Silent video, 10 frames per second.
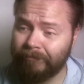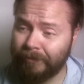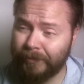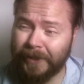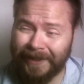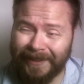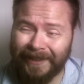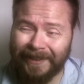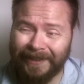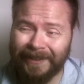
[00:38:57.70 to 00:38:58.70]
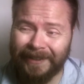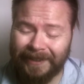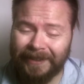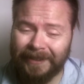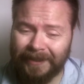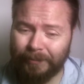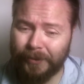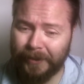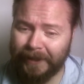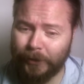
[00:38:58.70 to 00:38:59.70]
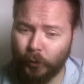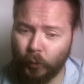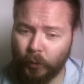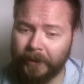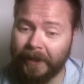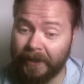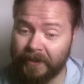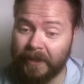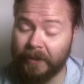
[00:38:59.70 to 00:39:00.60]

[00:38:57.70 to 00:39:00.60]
pretty cool. It is a